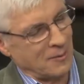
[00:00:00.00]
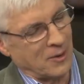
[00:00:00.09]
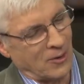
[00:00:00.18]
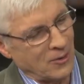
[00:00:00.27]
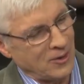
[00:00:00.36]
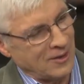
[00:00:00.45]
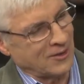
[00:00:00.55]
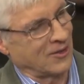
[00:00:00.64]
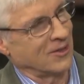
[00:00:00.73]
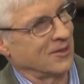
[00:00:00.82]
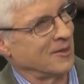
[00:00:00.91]
But
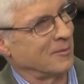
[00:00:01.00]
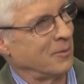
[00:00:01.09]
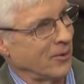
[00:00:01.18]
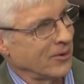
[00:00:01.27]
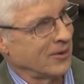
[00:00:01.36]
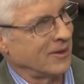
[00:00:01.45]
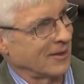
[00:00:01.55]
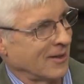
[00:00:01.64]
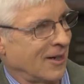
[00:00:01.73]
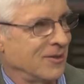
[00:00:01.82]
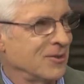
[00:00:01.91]
holiness isn't a burden that
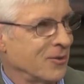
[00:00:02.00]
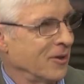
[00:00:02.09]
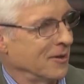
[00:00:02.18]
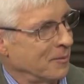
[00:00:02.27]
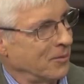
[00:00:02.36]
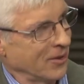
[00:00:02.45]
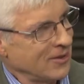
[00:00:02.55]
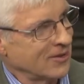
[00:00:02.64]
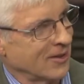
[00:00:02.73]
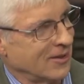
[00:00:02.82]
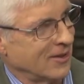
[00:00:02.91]
God's trying to
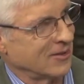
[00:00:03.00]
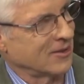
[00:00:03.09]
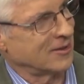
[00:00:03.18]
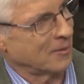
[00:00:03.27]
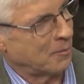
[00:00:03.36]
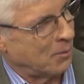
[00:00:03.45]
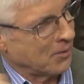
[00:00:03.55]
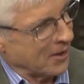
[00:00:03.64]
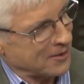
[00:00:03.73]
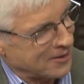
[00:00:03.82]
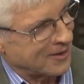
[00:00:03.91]
place on us. It's a
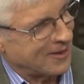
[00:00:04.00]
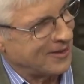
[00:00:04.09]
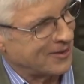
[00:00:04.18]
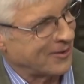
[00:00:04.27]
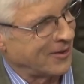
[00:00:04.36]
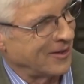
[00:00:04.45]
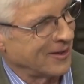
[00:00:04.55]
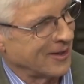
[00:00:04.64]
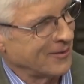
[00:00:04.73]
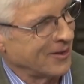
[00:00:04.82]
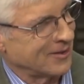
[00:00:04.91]
blessing he's trying to
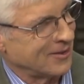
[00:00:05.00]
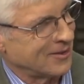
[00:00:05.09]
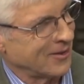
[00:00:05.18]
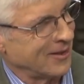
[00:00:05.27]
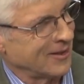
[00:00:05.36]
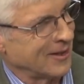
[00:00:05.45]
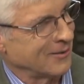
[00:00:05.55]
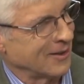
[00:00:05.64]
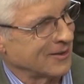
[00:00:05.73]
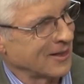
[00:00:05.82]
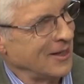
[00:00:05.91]
give us. He's trying to give
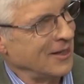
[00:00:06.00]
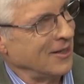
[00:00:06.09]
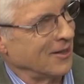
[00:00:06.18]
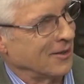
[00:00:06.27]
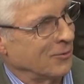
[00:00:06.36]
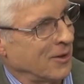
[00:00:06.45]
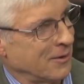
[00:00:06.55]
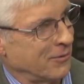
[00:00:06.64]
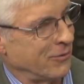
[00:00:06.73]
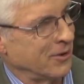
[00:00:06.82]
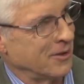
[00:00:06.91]
us a greater
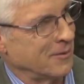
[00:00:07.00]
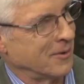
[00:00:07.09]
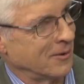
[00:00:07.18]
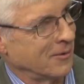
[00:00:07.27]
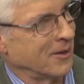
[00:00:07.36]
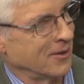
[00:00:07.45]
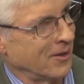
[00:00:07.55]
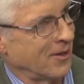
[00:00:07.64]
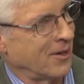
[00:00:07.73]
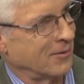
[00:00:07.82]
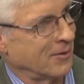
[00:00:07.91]
freedom, a greater
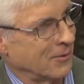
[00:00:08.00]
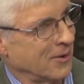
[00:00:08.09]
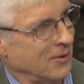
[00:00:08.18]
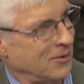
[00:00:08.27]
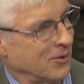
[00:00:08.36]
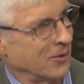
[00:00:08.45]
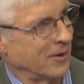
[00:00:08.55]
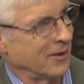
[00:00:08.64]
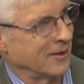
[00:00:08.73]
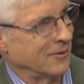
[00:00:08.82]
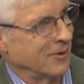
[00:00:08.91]
love, a greater
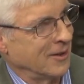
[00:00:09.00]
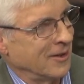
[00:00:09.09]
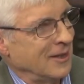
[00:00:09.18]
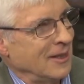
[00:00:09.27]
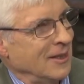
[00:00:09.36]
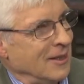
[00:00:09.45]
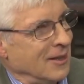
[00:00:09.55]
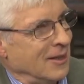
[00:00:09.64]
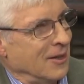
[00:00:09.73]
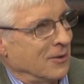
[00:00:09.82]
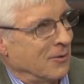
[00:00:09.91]
joy, a
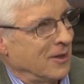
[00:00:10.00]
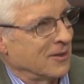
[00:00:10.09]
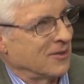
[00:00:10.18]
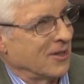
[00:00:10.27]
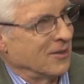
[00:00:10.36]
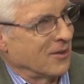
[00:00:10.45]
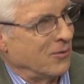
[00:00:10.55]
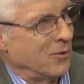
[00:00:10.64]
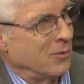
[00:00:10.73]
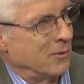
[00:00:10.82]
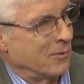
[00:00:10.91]
greater sense of
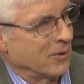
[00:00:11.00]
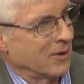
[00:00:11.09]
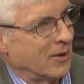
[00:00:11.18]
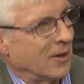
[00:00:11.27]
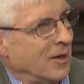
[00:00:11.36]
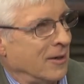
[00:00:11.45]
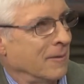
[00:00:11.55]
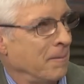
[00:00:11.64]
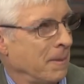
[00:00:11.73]
who we really are.